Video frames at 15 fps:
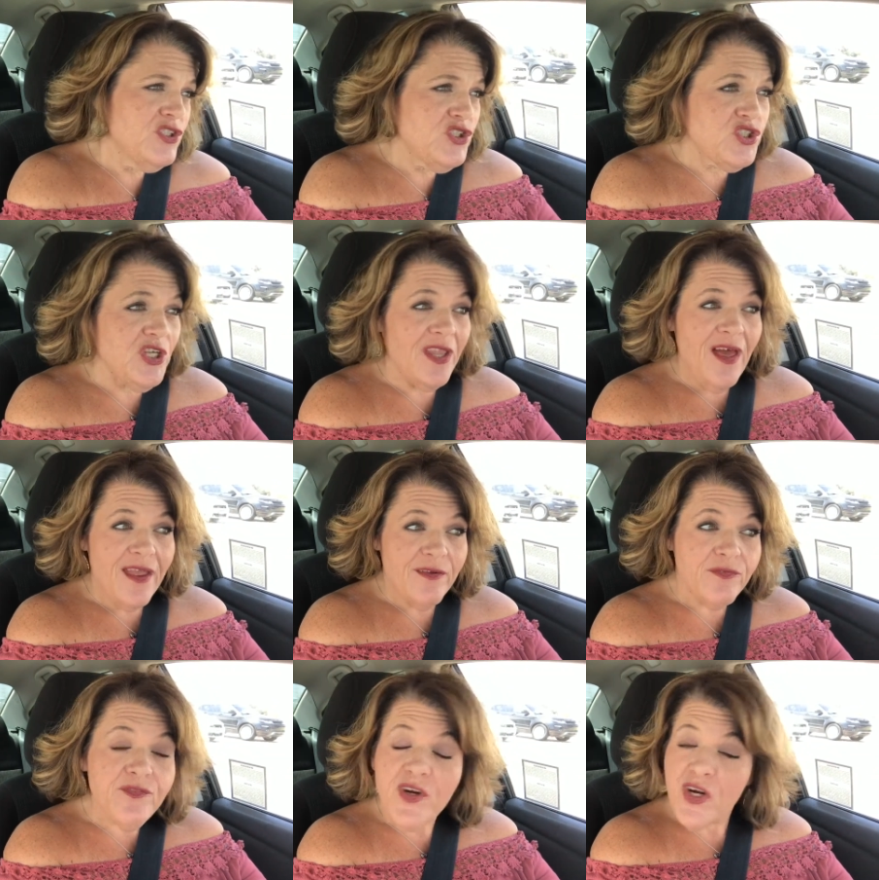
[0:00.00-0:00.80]

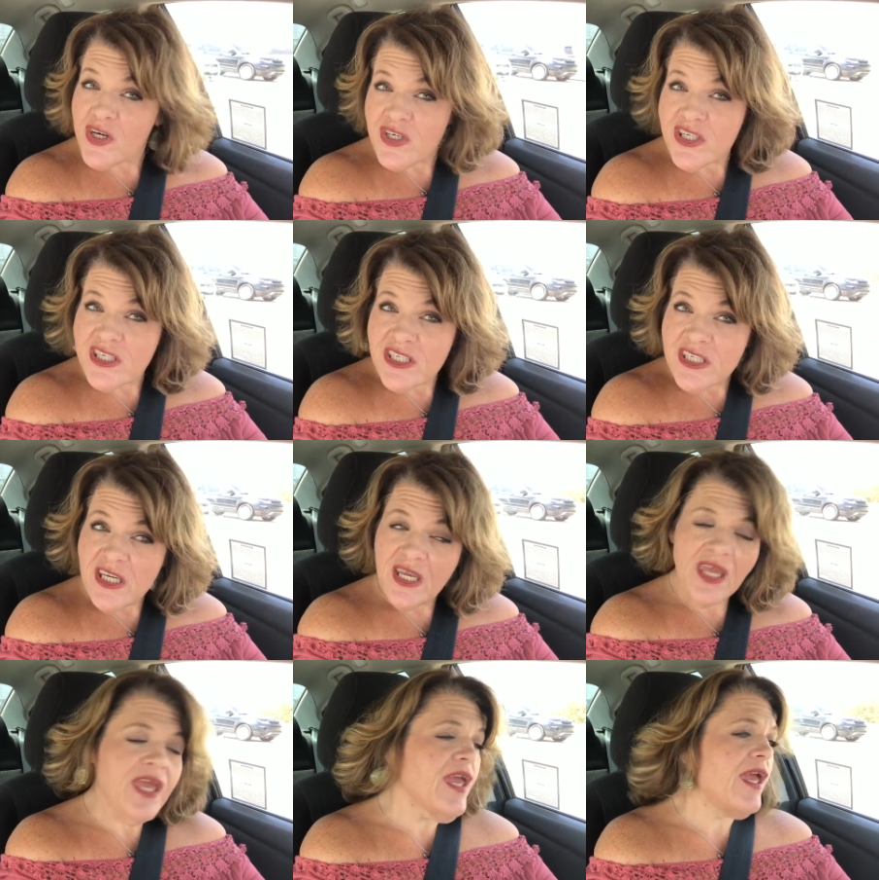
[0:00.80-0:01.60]
July
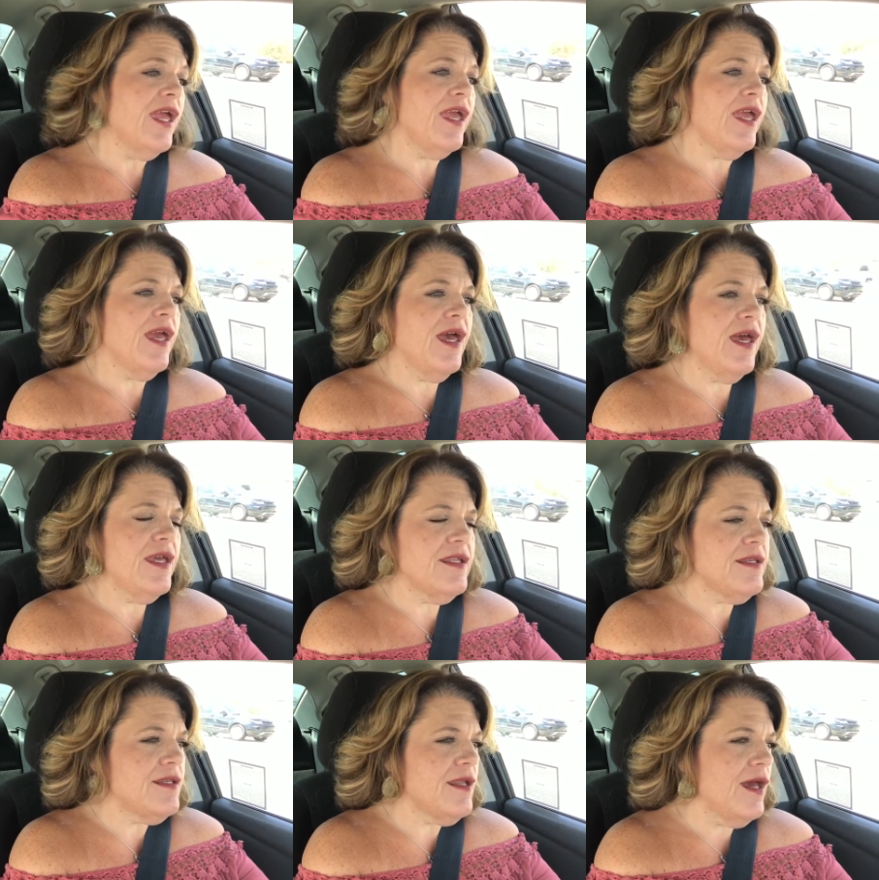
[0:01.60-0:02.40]
1st,
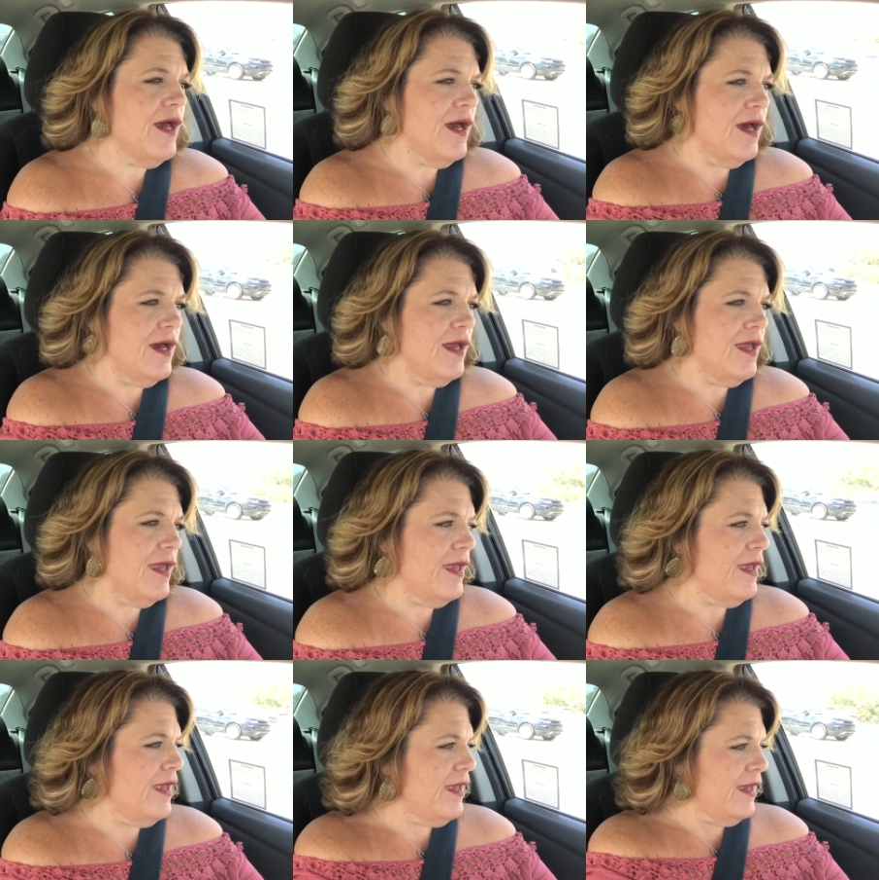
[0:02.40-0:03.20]
and I
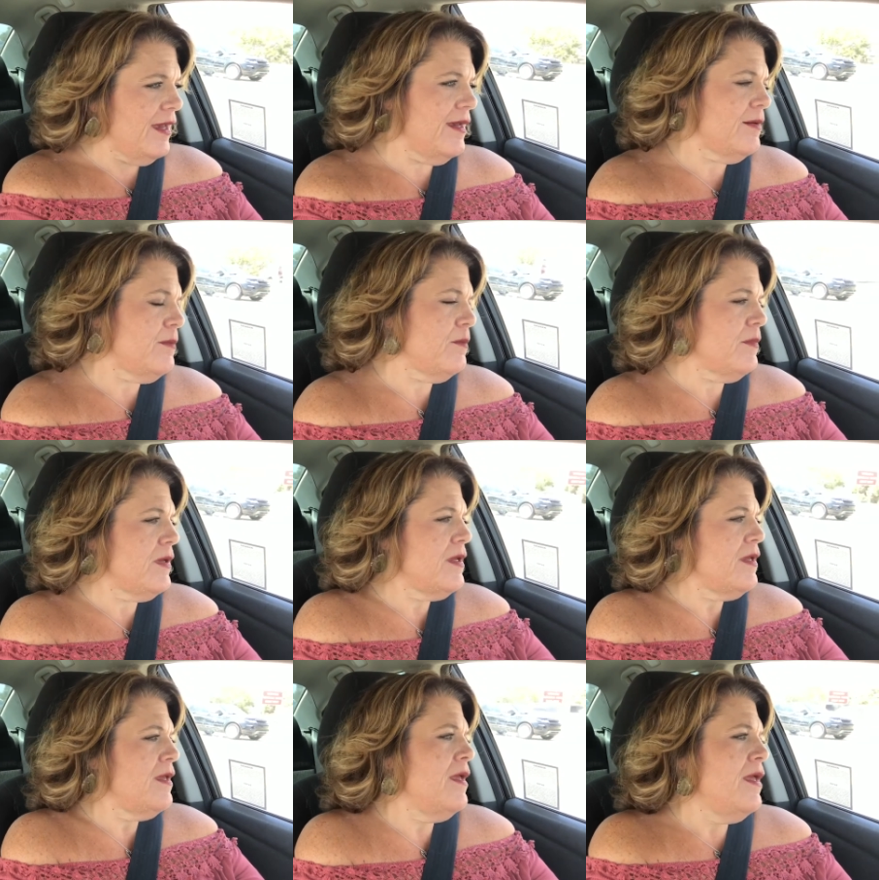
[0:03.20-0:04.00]

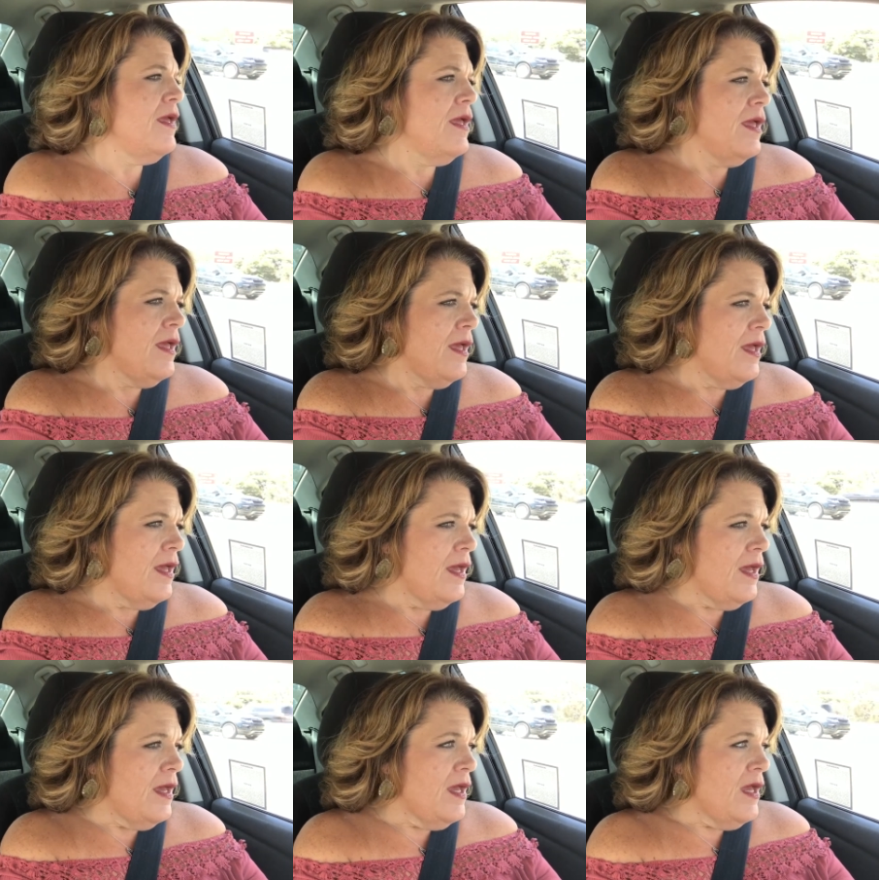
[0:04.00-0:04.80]

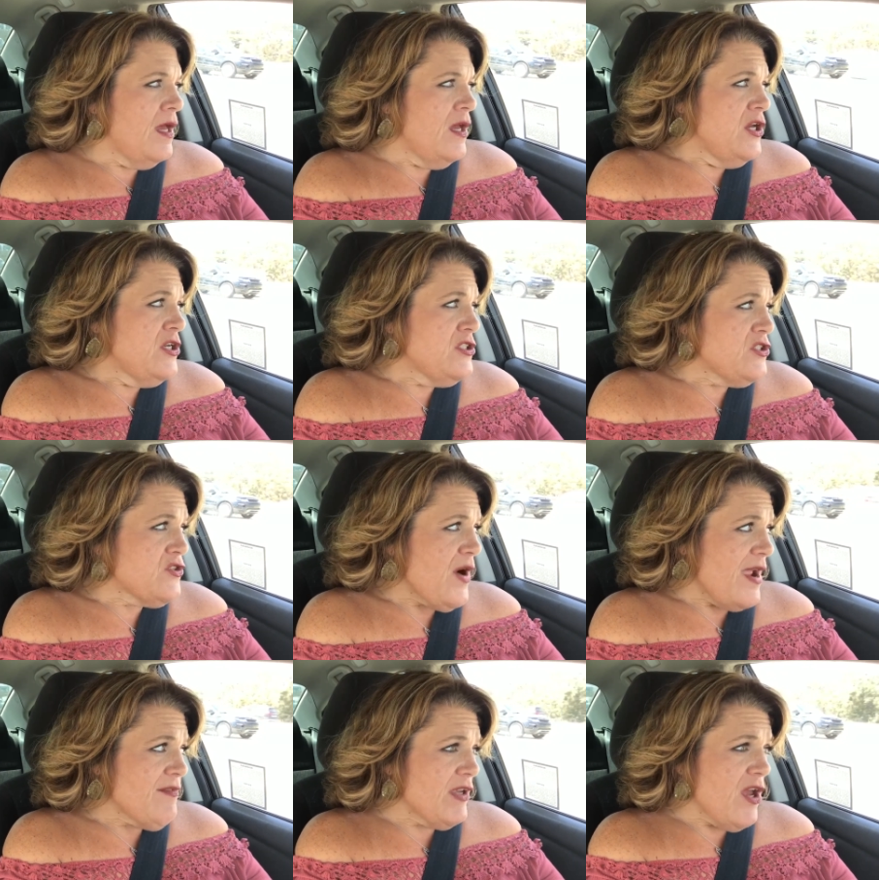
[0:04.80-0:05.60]
am
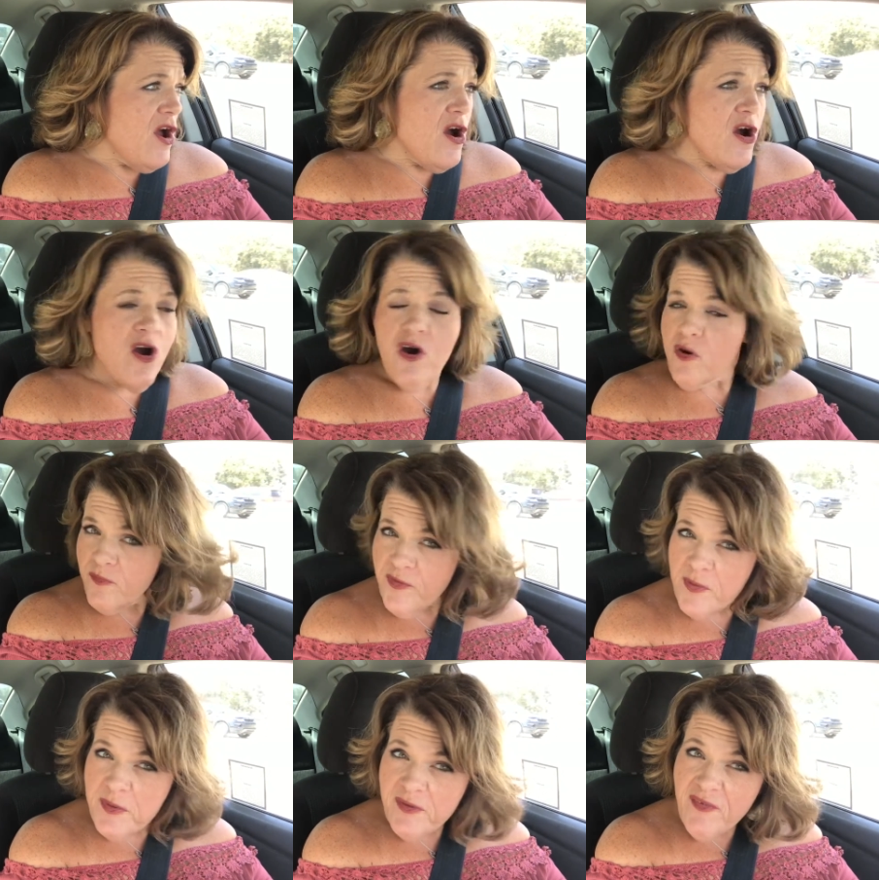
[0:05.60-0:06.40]
driving home
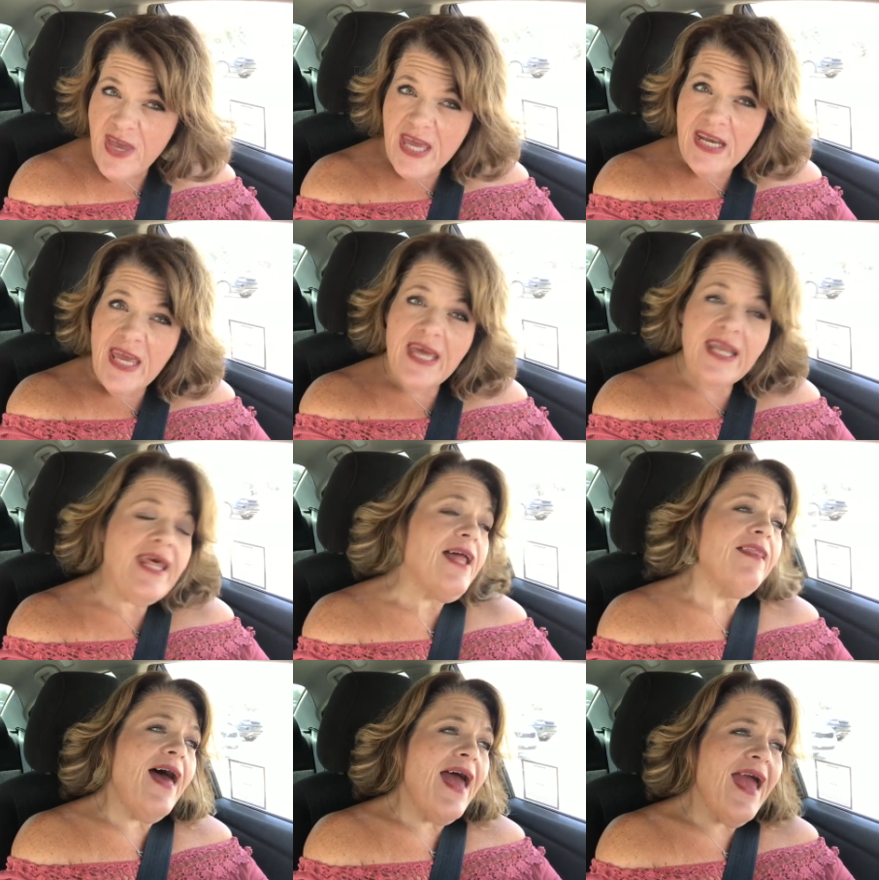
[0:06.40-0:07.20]
for an event in
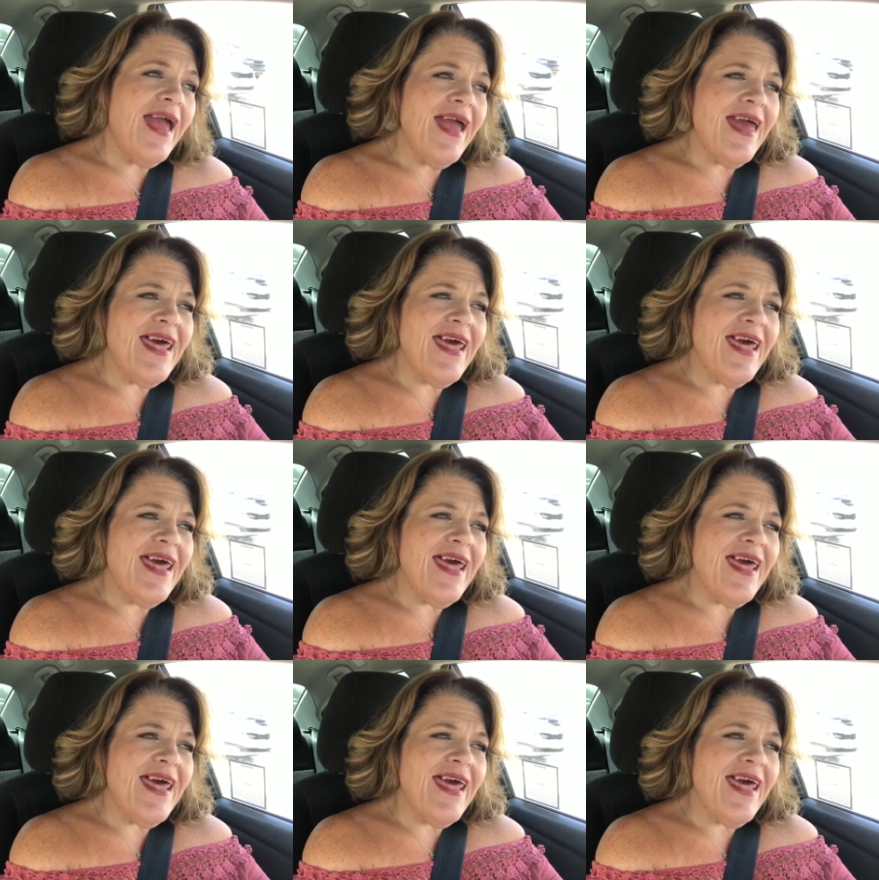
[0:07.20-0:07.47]
LA,